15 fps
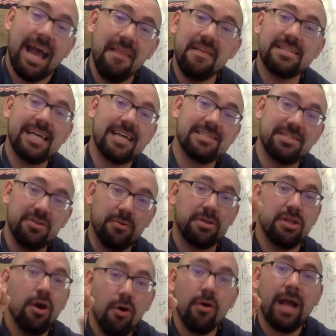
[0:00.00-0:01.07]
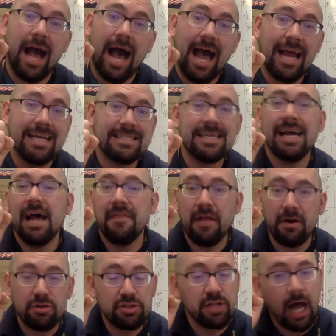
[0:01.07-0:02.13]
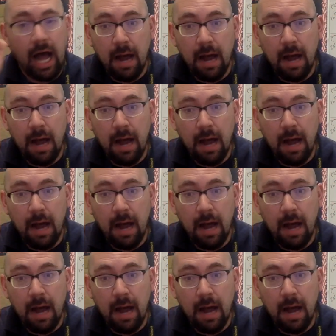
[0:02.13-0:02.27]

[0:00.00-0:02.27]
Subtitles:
And this has to do with two guys that are just,